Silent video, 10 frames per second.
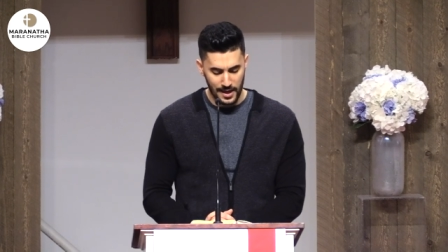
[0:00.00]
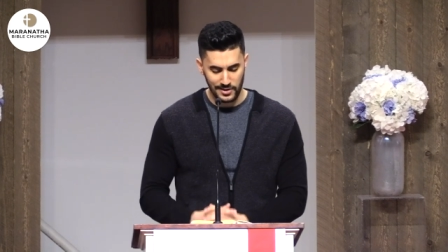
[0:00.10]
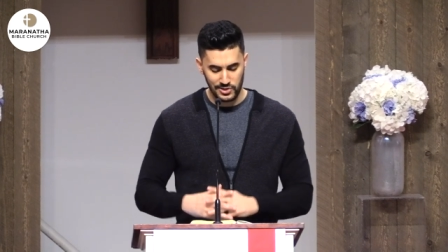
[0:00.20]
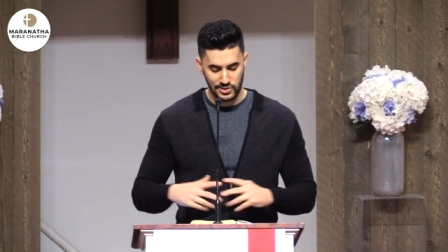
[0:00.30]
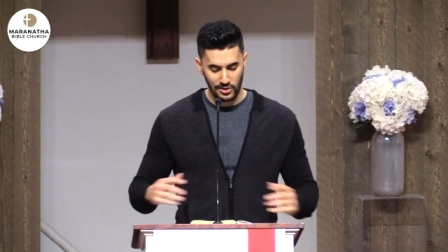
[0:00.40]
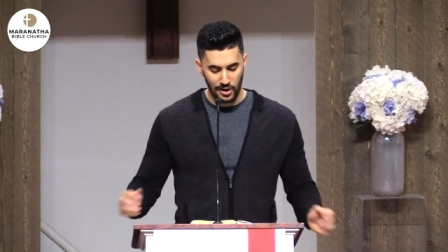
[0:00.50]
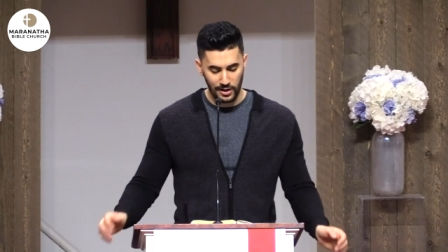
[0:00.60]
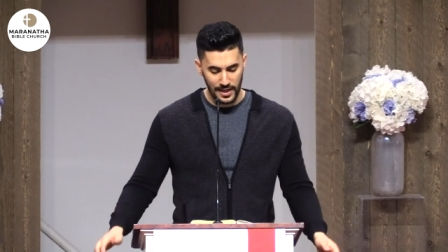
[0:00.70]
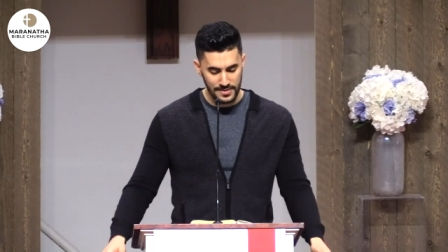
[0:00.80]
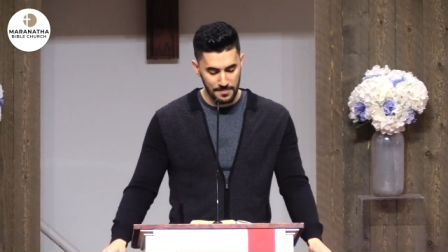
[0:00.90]
And
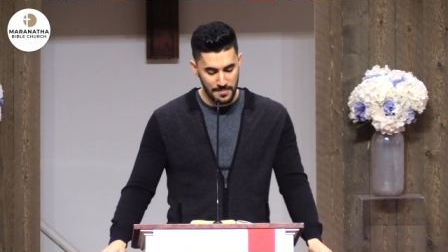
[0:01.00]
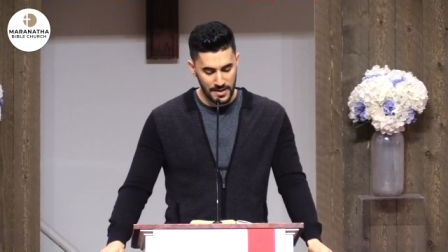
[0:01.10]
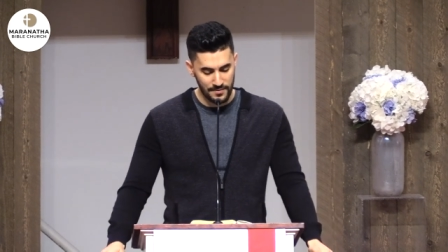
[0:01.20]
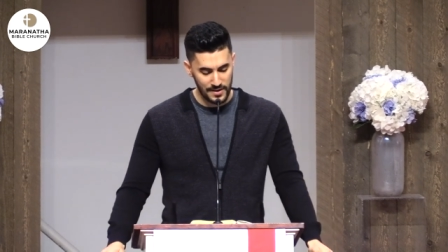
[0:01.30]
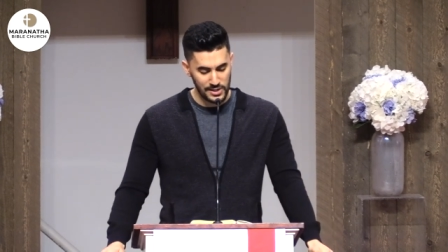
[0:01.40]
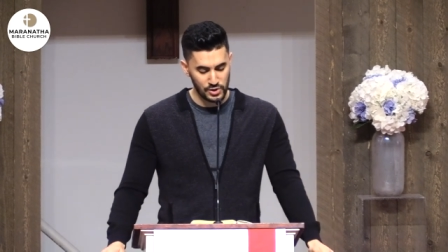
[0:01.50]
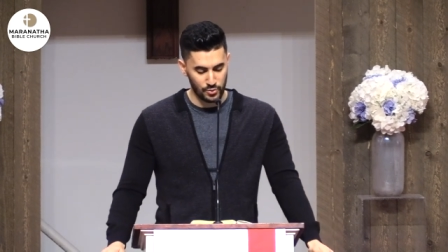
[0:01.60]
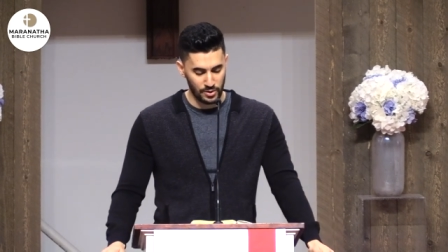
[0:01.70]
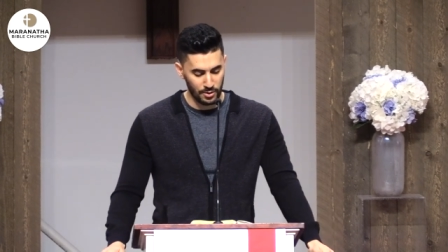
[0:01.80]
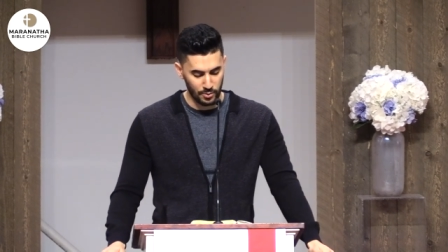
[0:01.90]
Saul and the men of
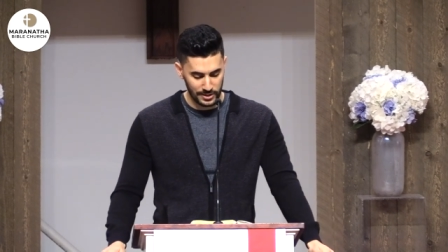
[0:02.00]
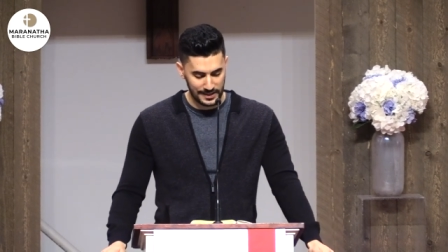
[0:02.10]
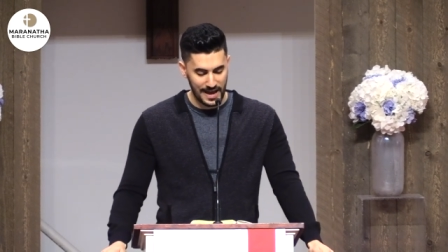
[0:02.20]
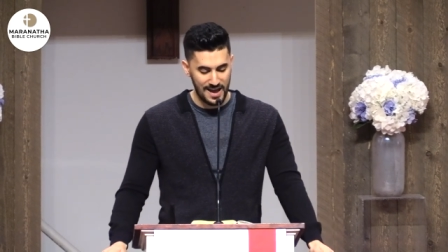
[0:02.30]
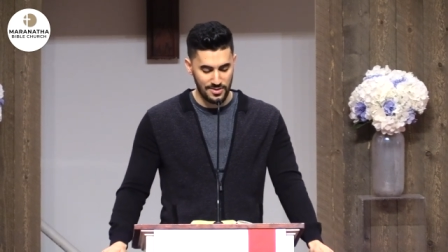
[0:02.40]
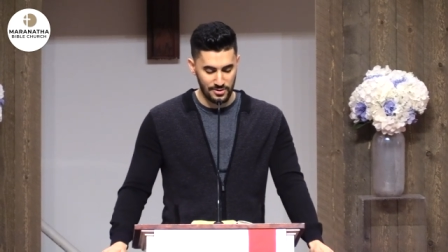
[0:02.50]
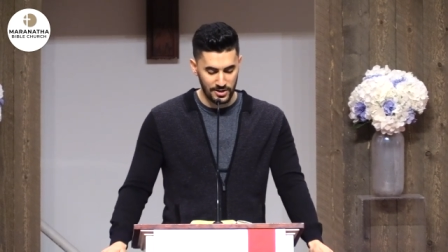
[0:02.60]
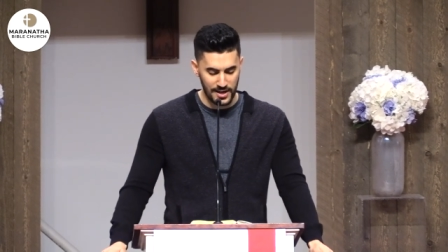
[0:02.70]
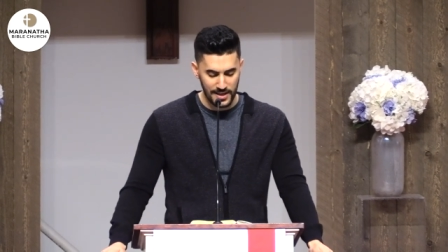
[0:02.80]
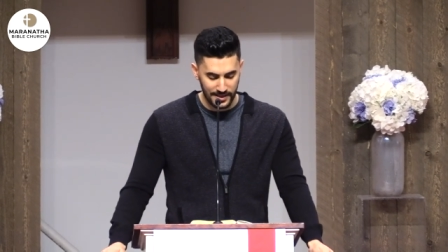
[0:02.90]
Israel were
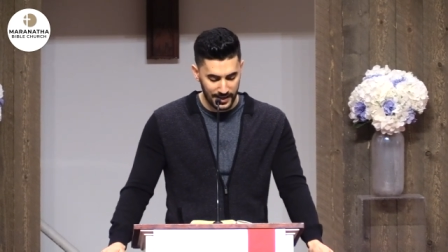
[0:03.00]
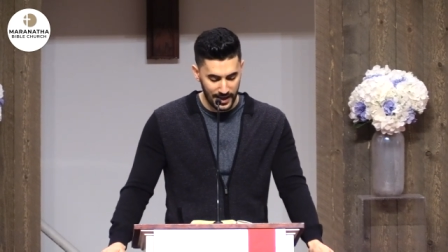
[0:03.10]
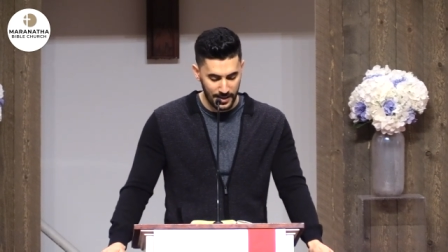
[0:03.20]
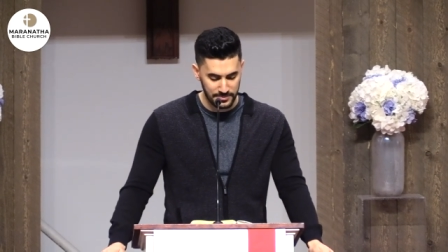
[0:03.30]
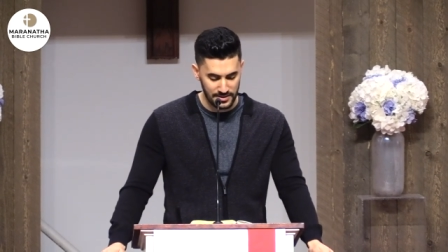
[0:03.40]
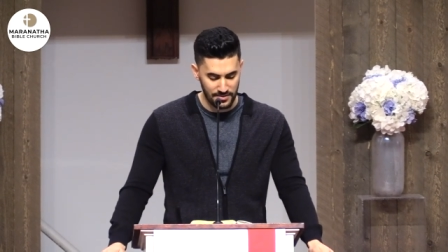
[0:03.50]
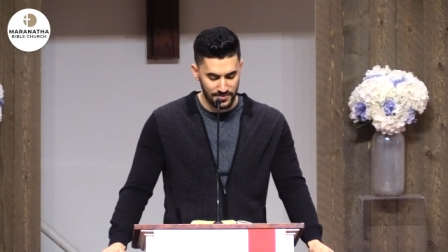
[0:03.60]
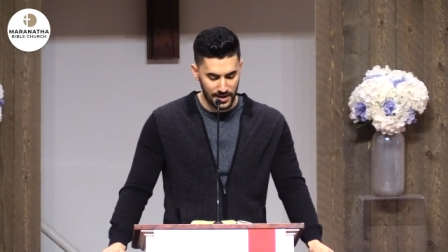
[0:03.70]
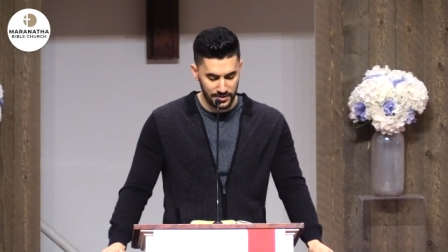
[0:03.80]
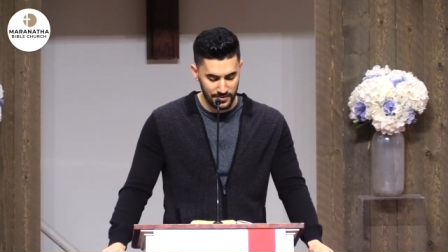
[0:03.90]
gathered and encamped in the
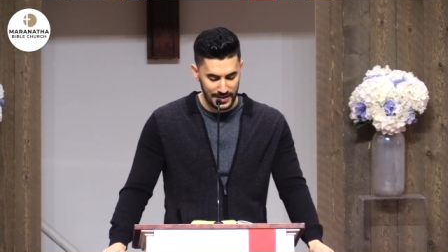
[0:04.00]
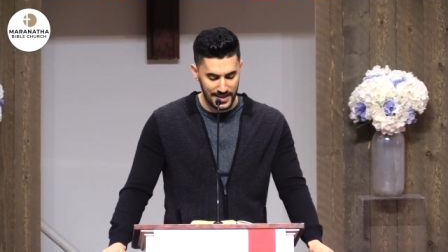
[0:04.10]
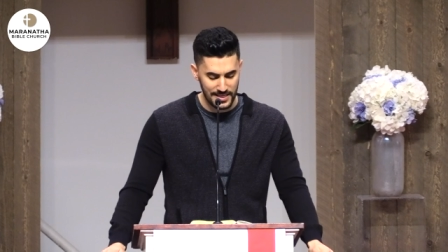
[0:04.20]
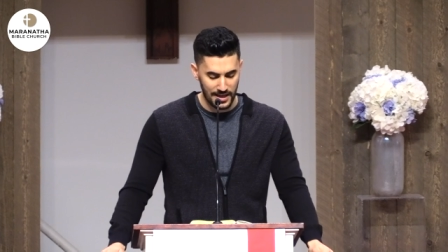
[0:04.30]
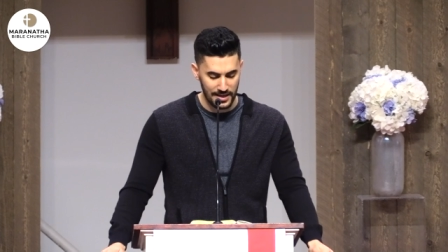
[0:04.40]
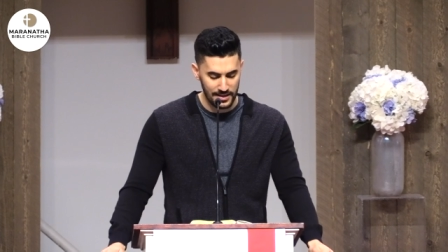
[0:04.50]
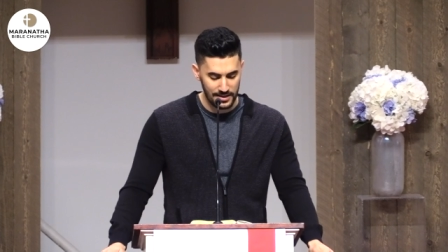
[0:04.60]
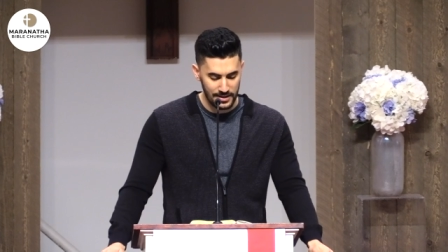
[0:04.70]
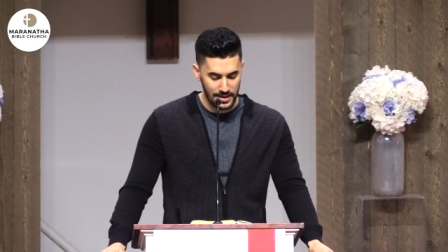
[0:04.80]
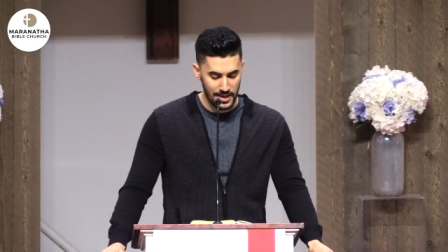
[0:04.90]
valley of Elah
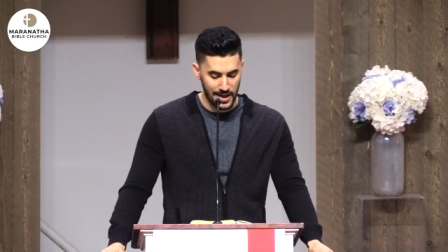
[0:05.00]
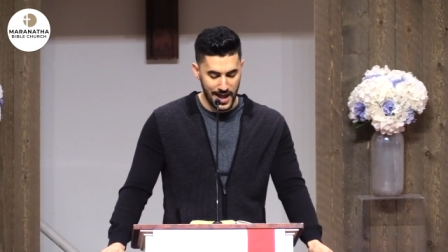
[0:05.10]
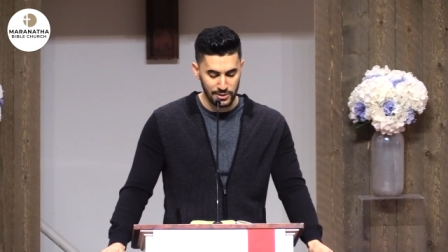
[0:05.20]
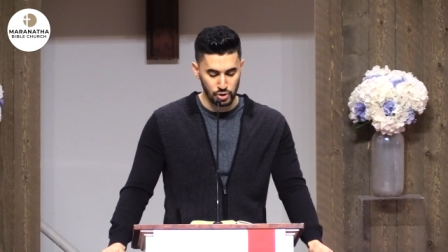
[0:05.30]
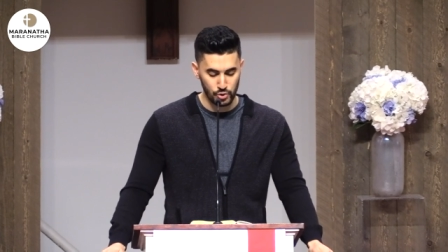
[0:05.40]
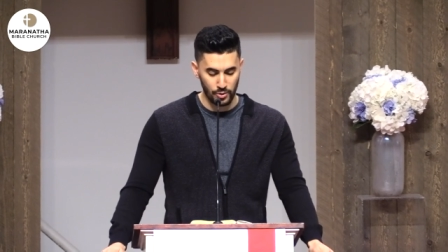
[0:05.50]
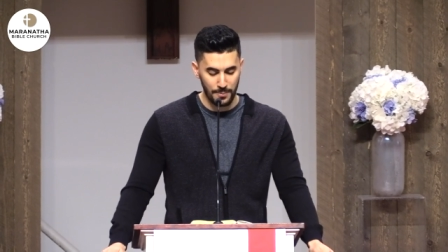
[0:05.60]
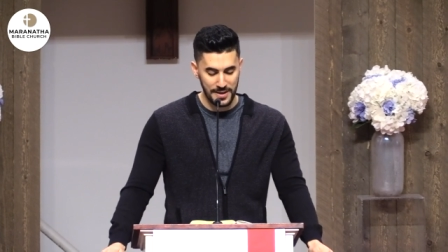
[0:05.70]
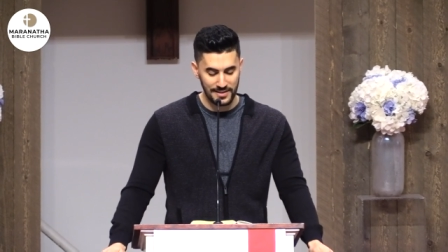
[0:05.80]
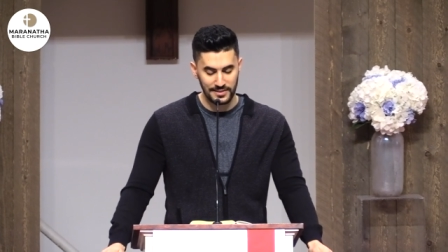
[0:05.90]
and drew
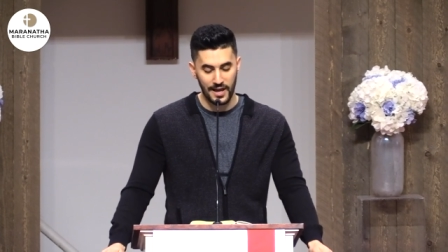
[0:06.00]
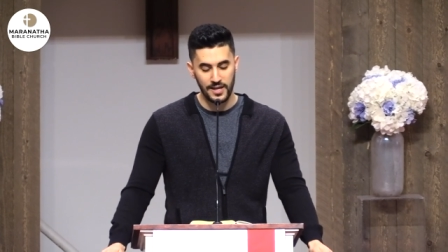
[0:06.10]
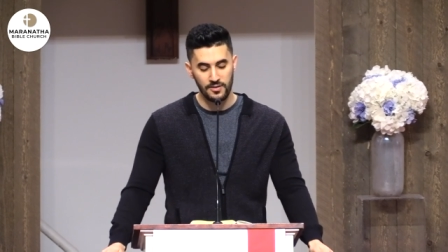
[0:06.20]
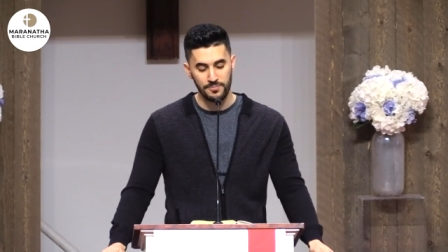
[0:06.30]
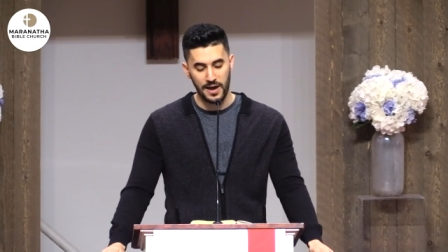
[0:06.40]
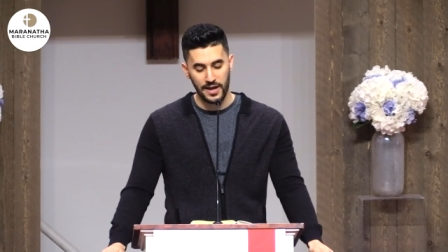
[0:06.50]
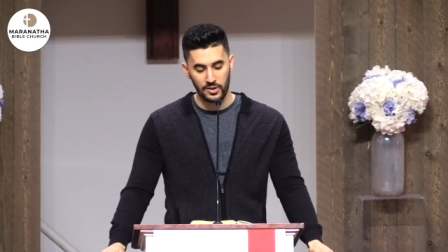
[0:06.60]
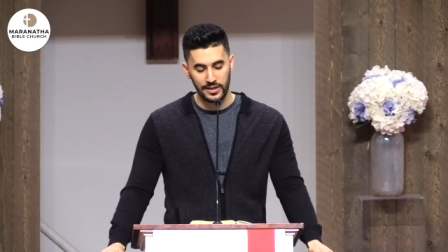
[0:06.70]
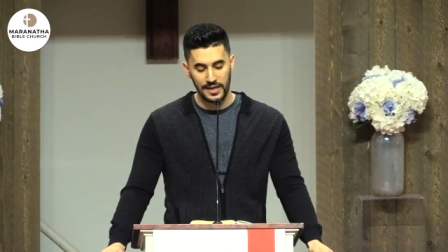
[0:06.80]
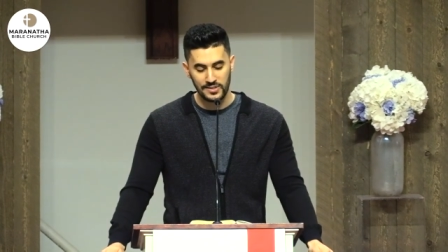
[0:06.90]
up in line of
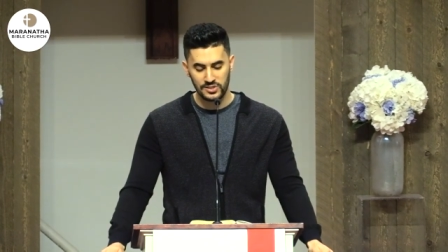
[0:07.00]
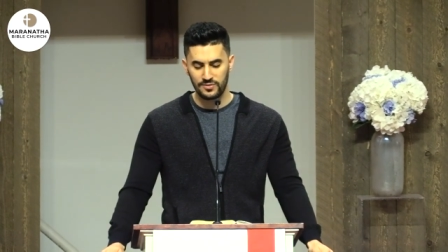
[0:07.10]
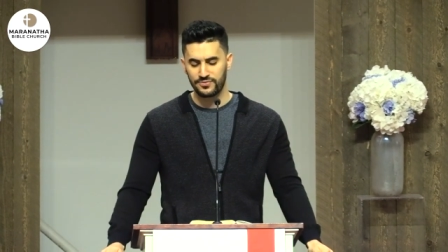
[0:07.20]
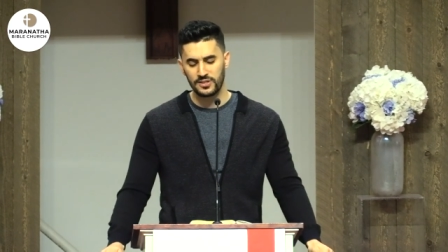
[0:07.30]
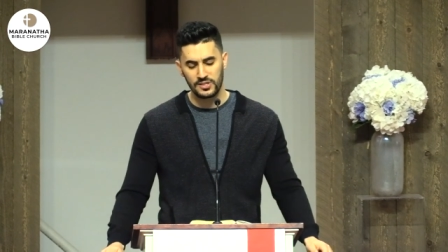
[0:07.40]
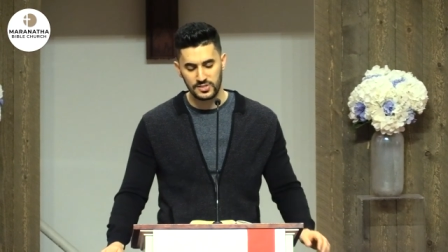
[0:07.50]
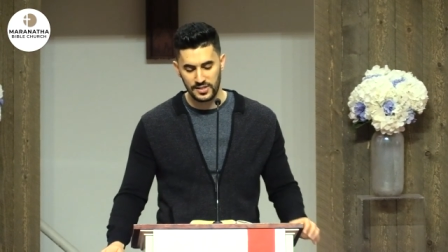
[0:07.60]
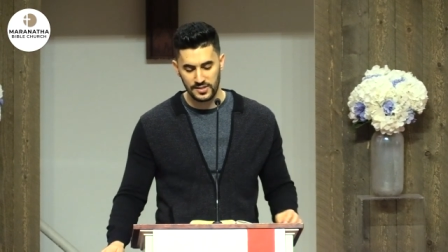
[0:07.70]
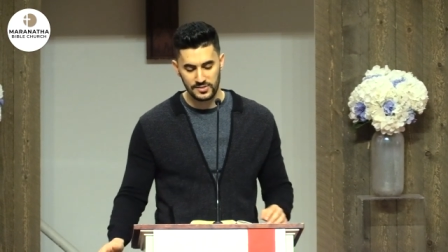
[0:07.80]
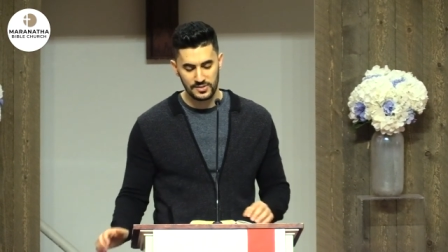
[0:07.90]
battle against the
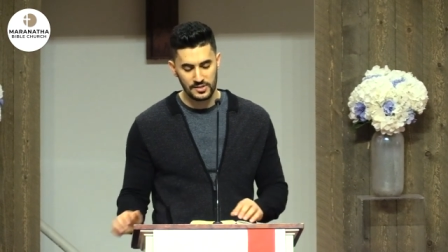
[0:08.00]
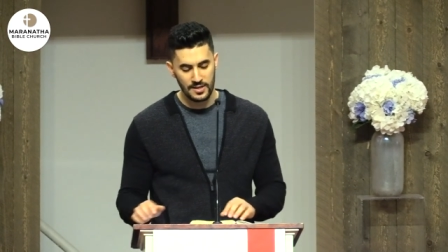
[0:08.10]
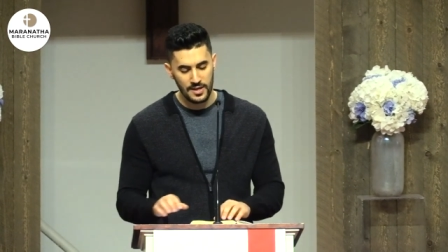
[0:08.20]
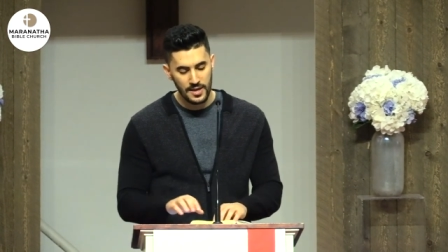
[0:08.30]
Philistines.